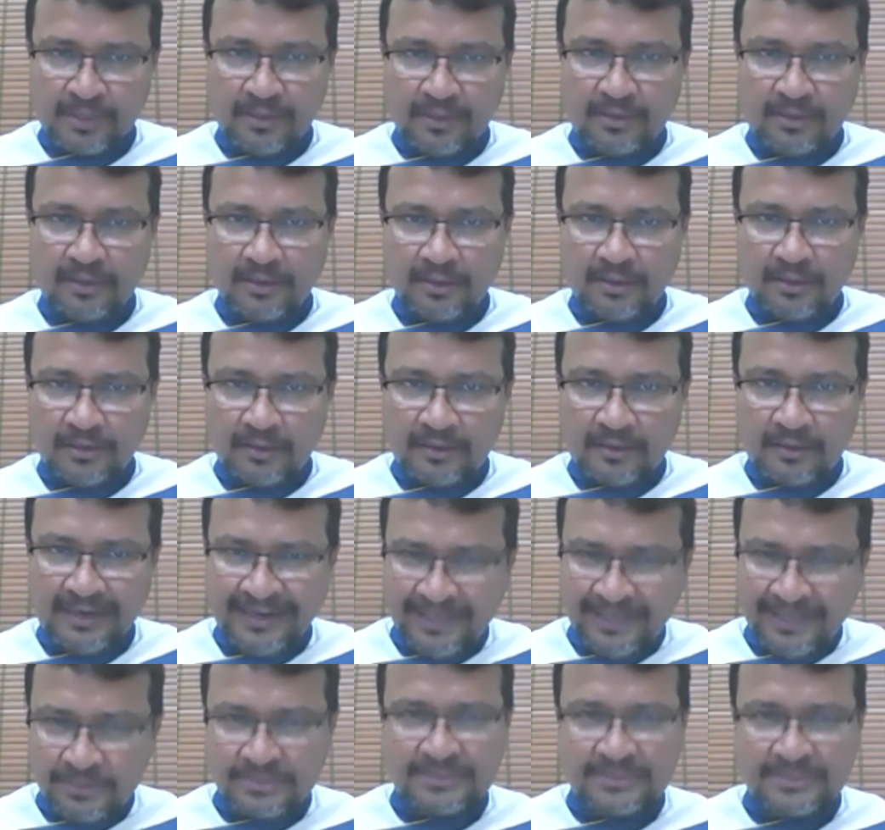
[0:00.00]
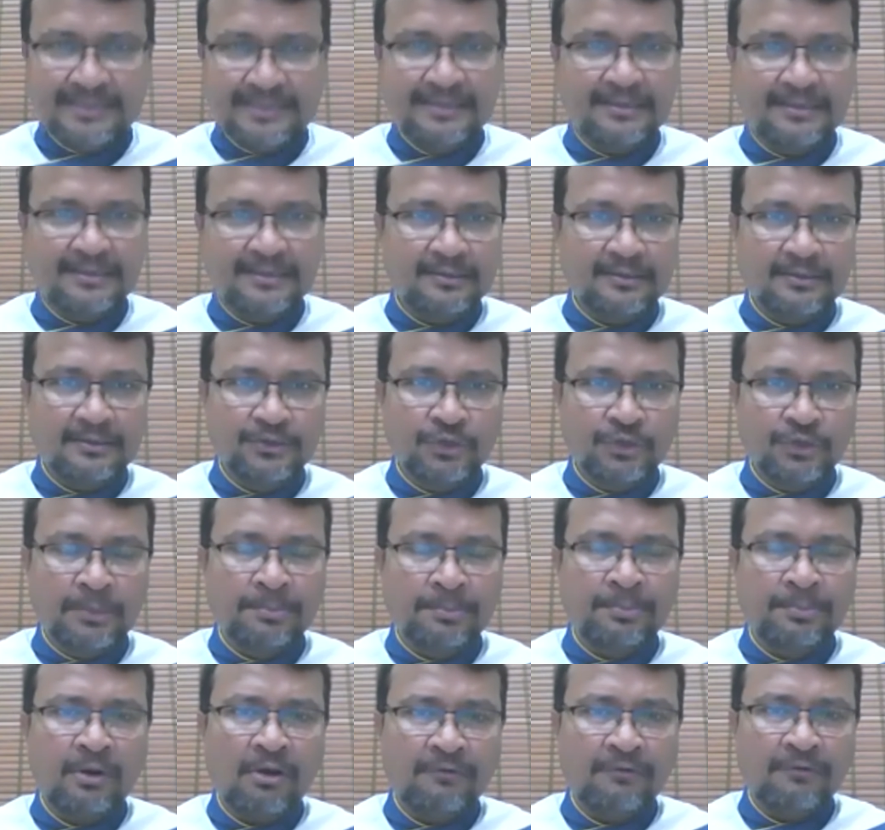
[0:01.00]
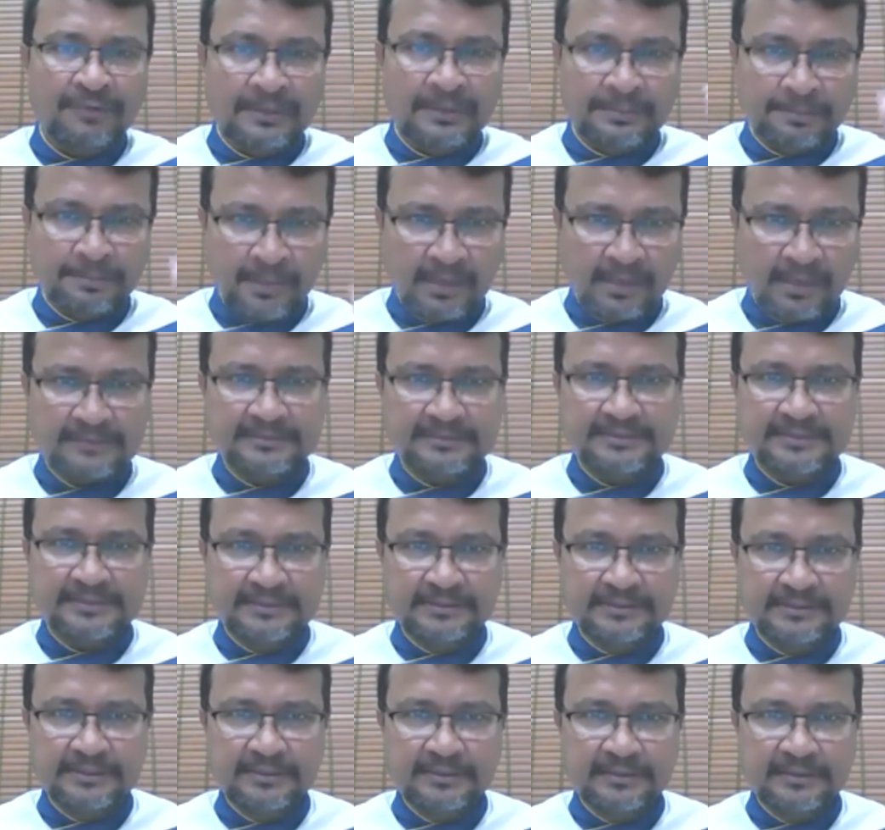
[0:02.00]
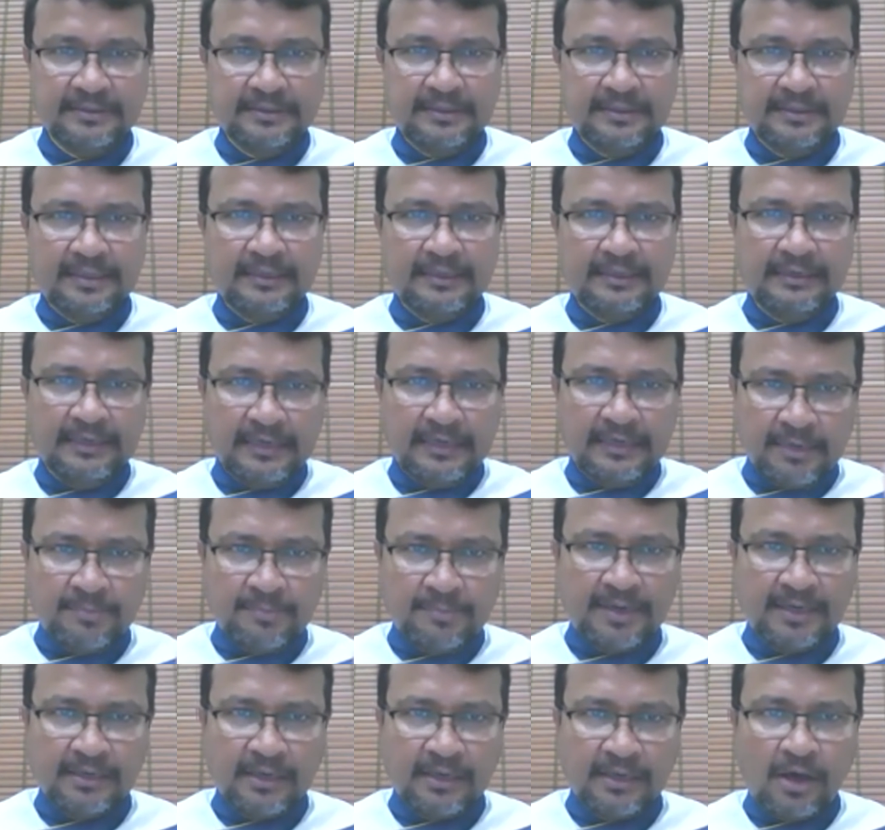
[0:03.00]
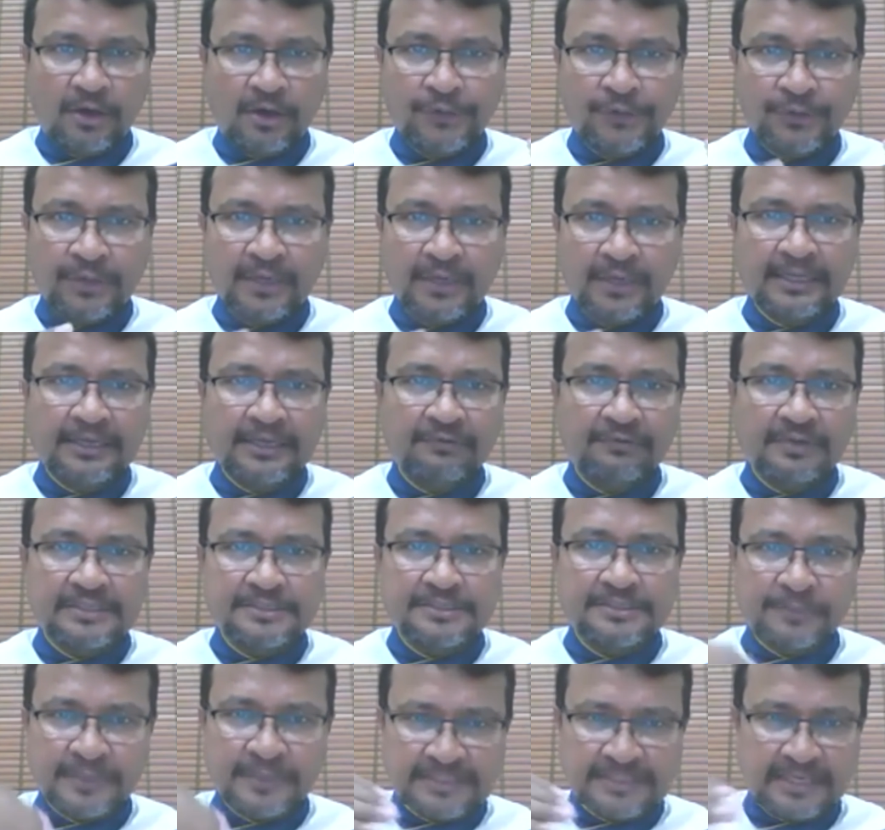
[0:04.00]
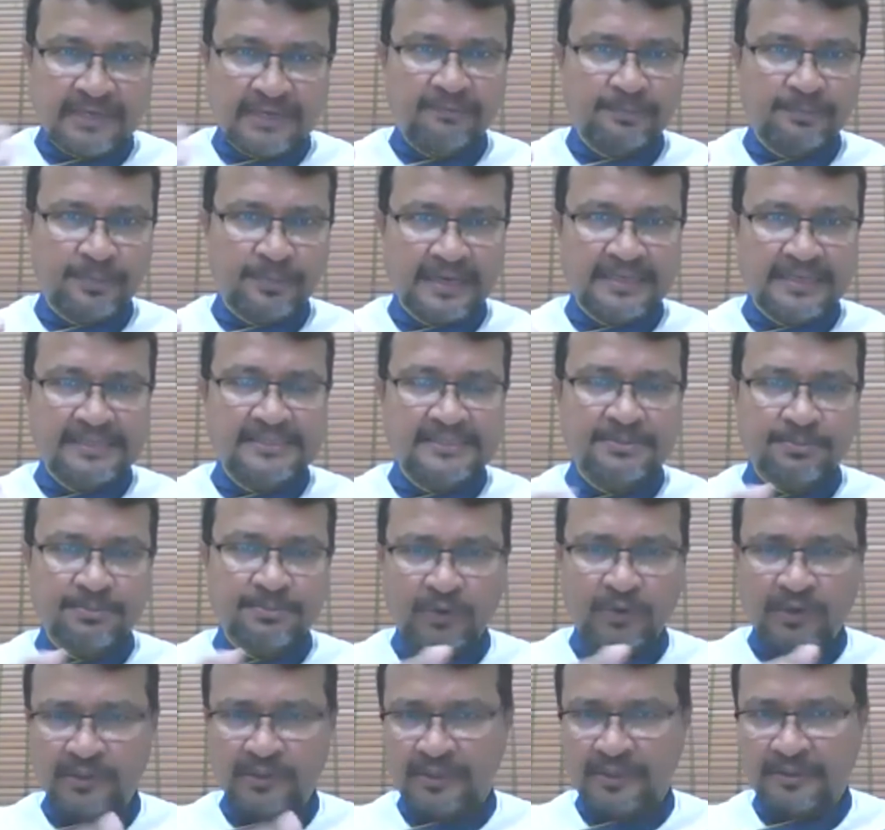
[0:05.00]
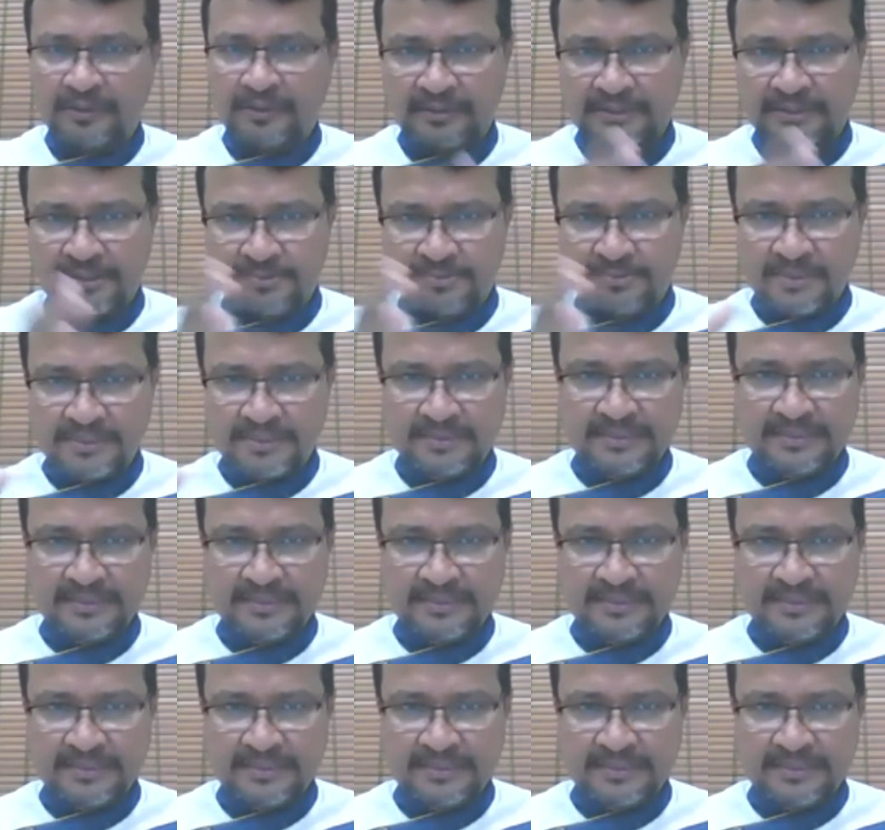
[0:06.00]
uh, reducing your profit margin a little bit, or you can give a special price for the Christmas